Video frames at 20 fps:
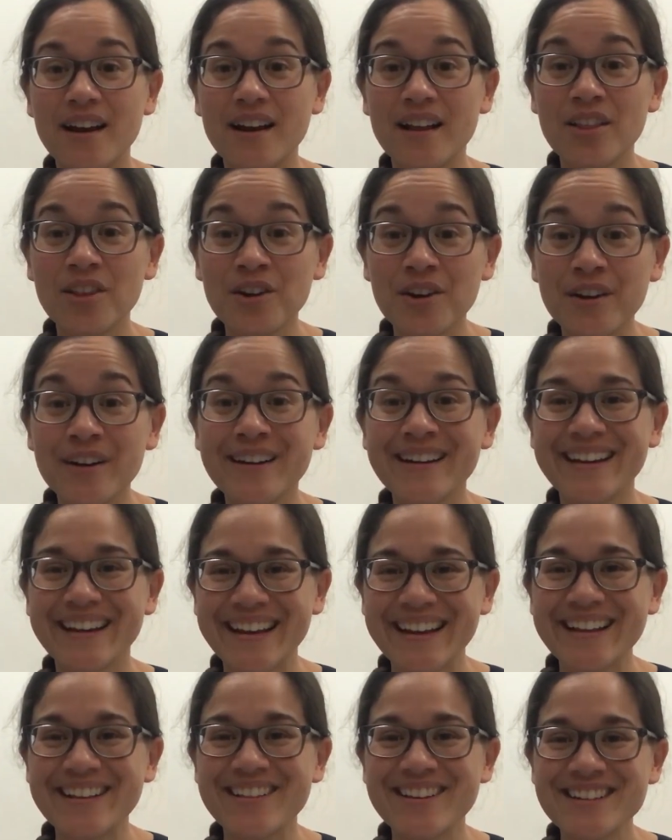learn
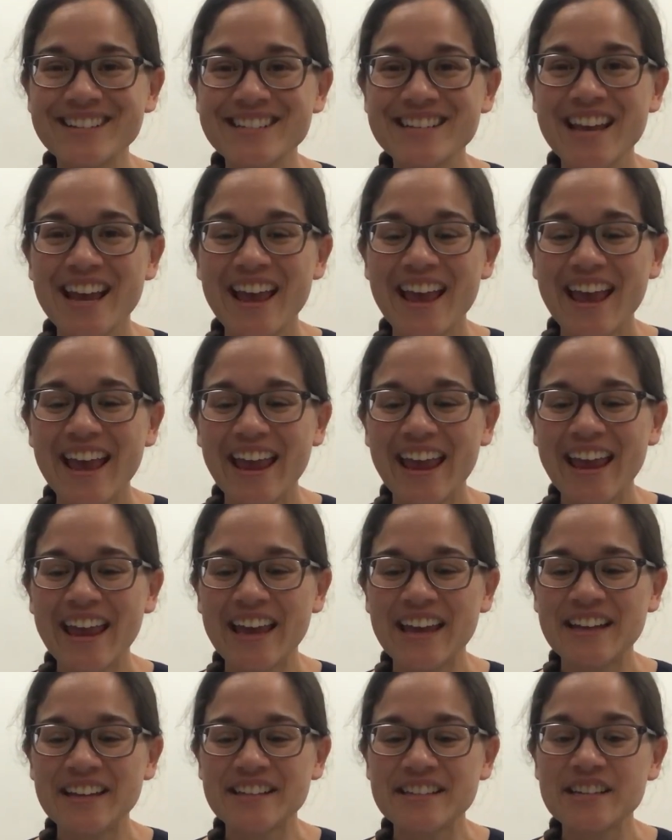English,
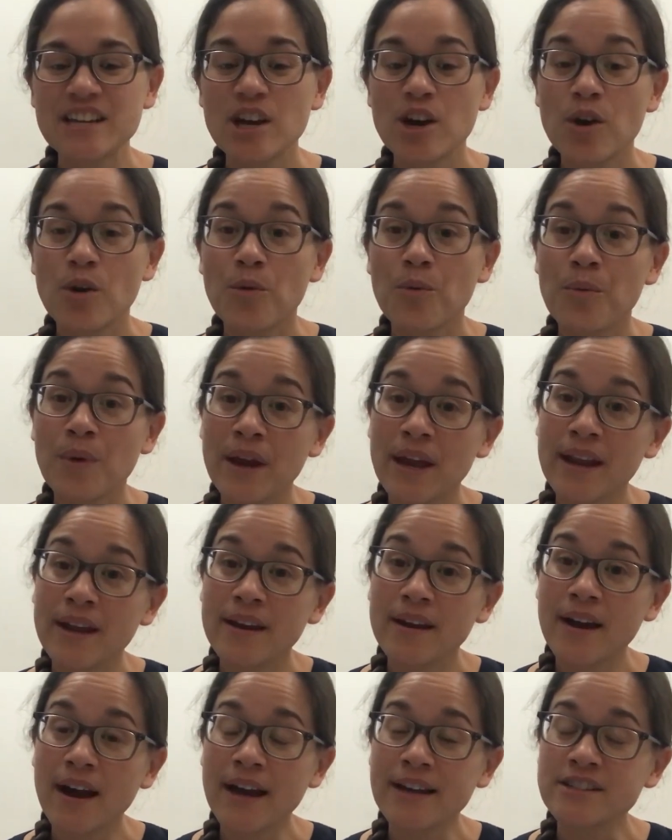and when
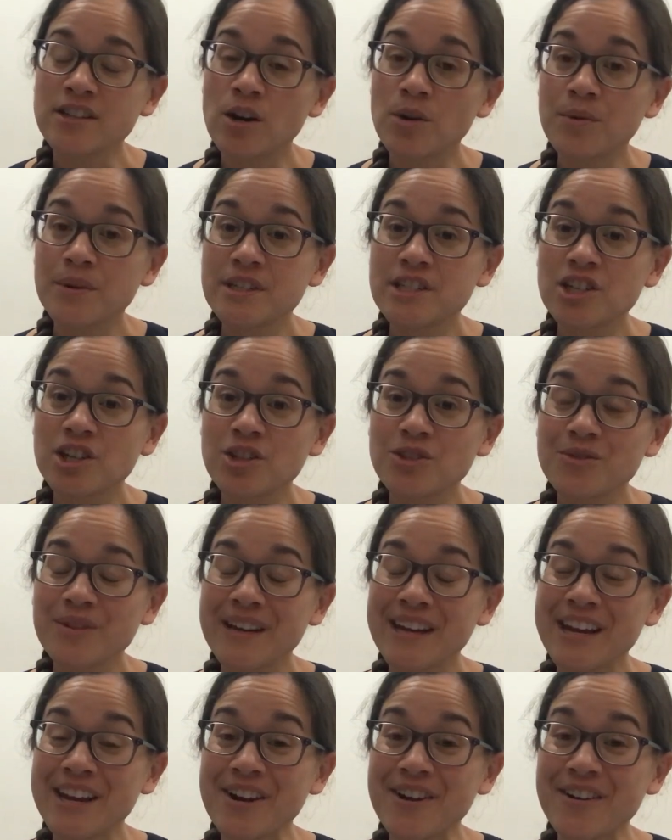I talk with children
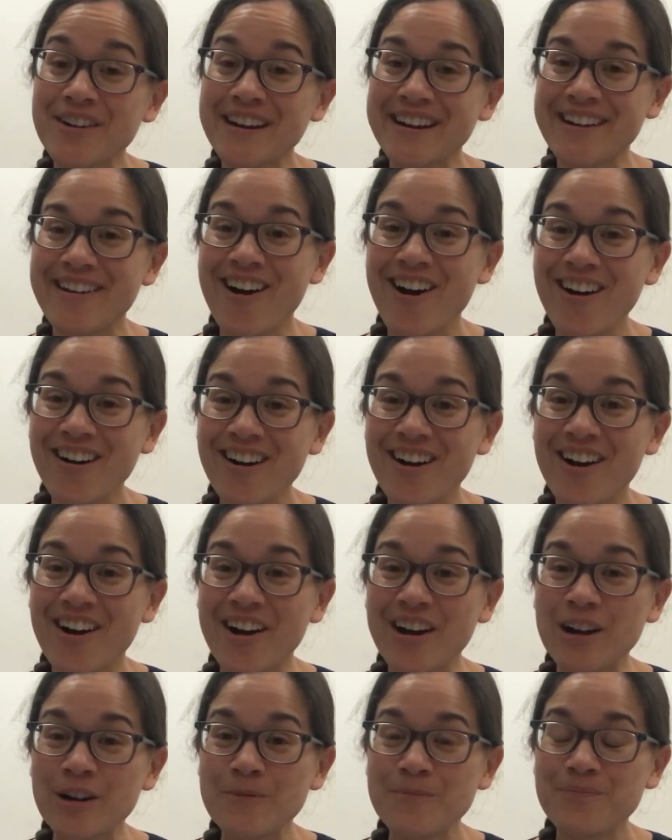here in Hong
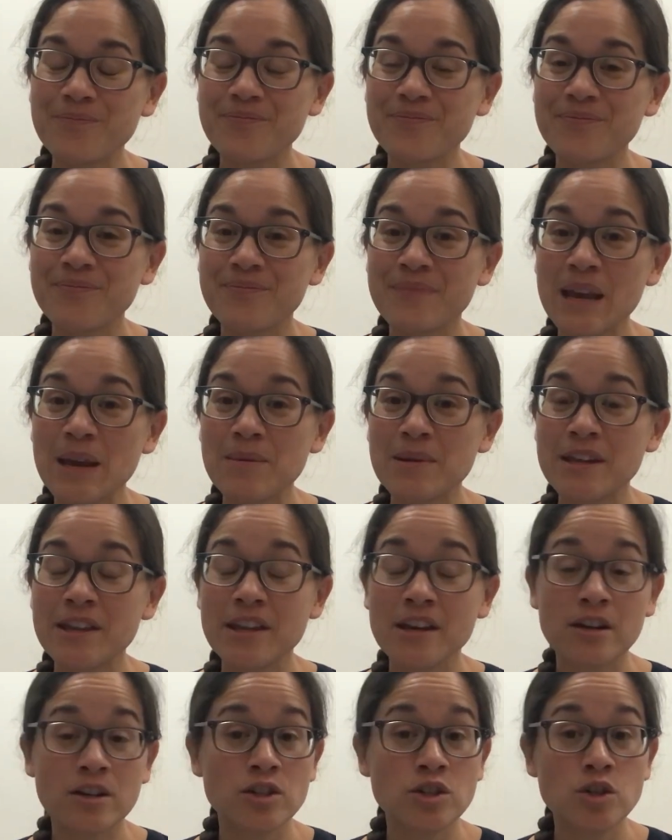Kong, maybe
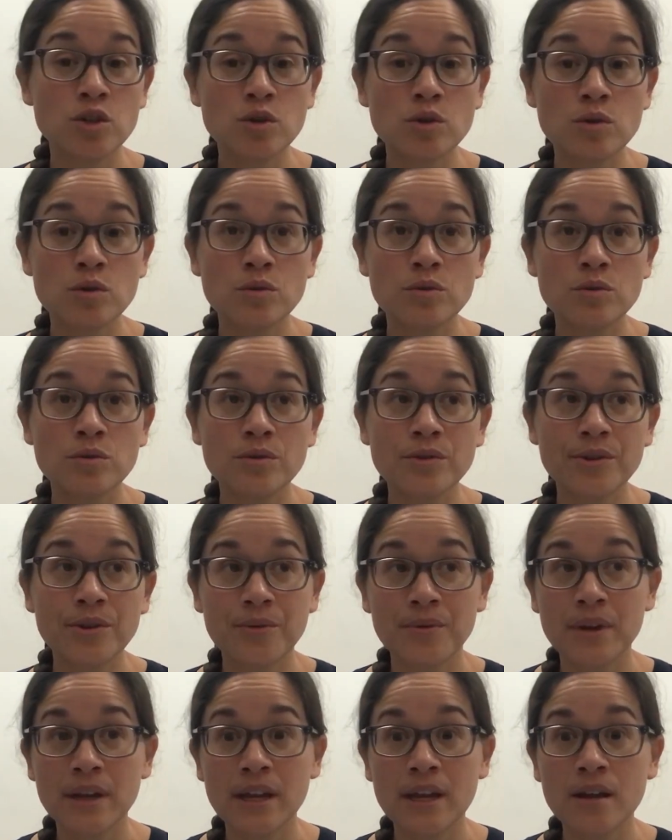they're 2,
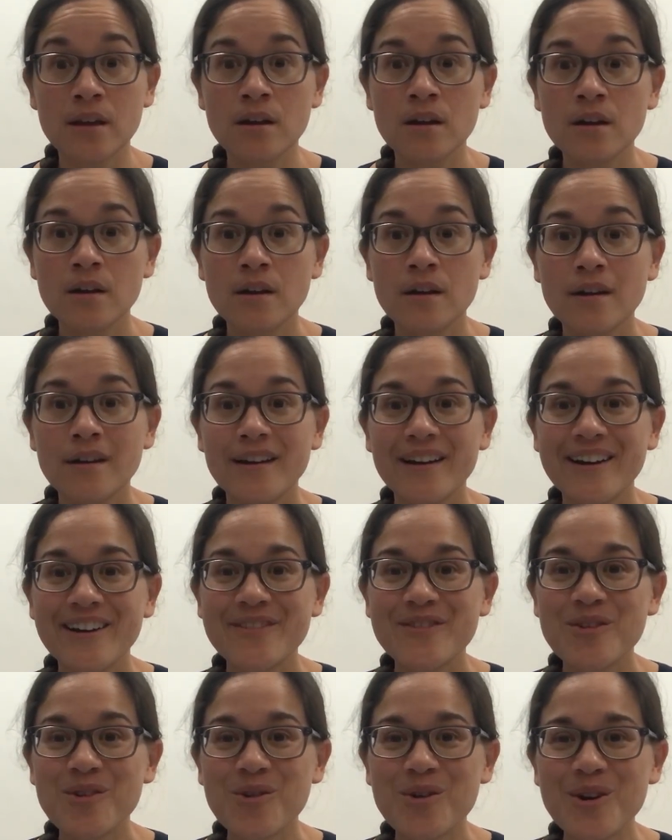3,
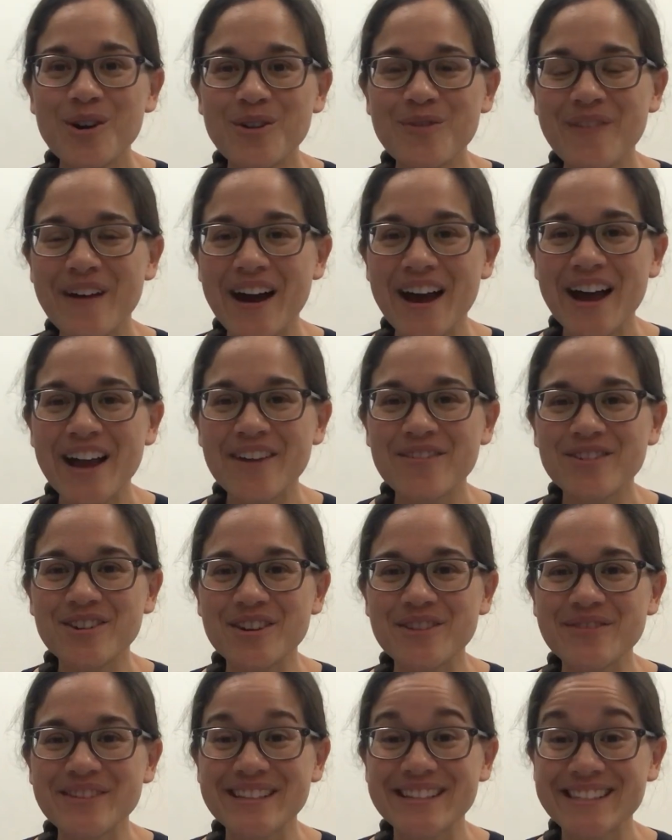4, 5, or
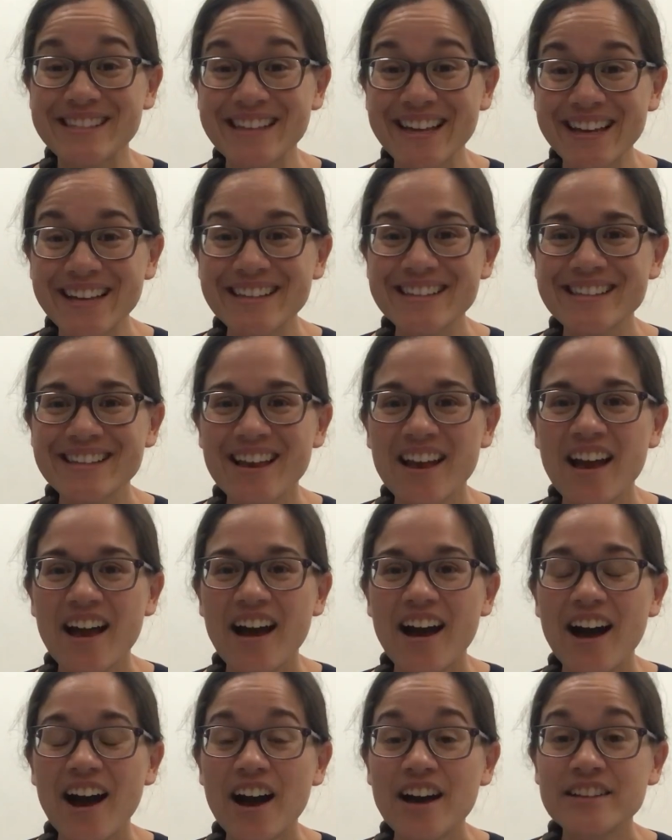even 6,
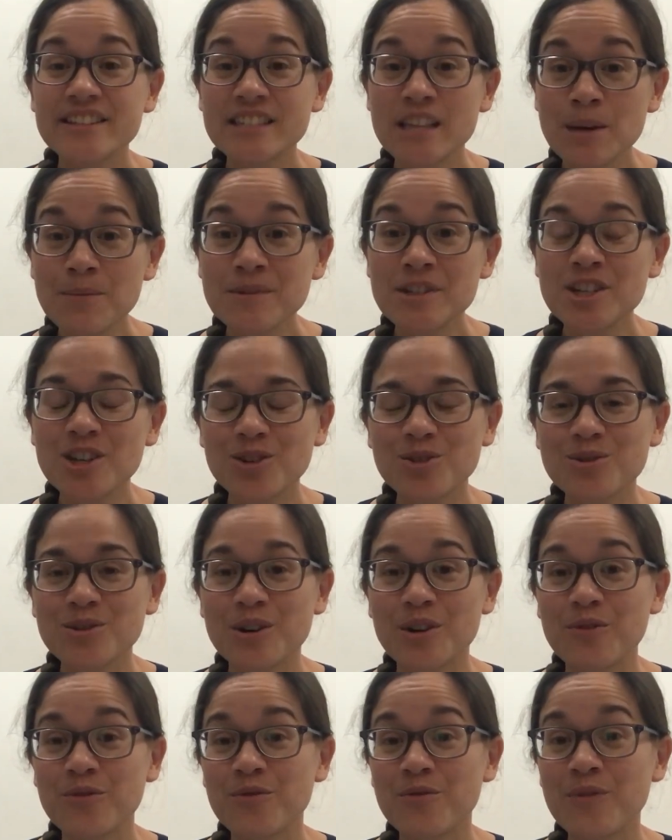some children
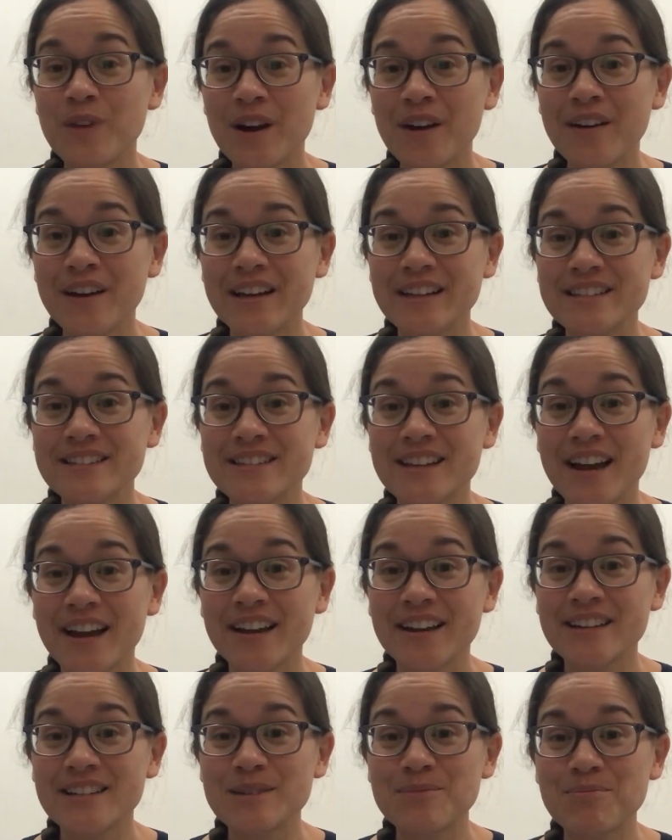are very
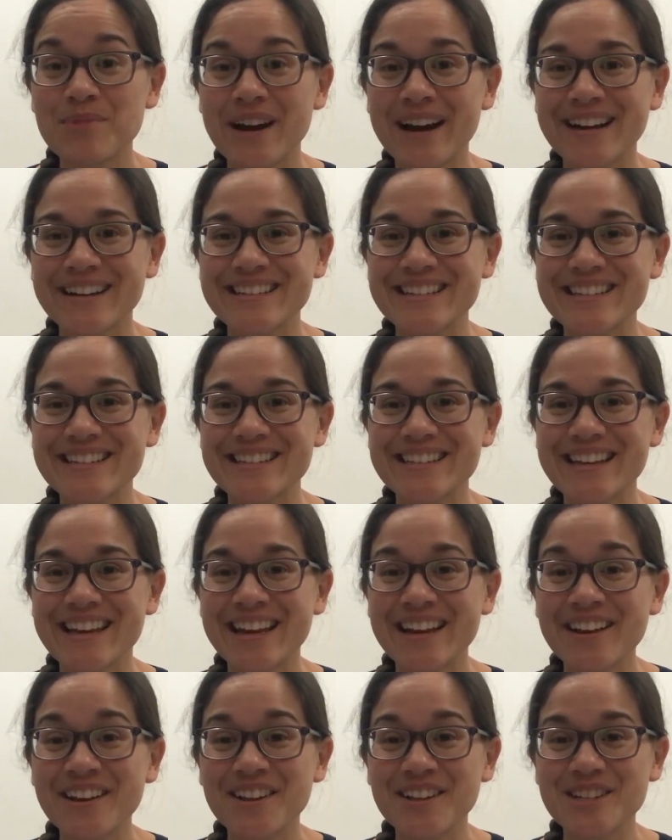excited to practice
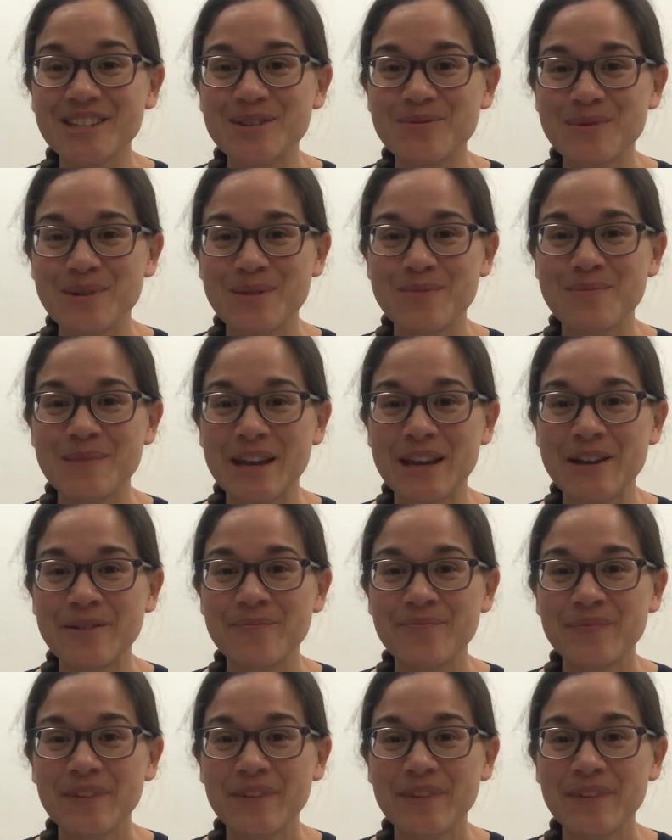English with me.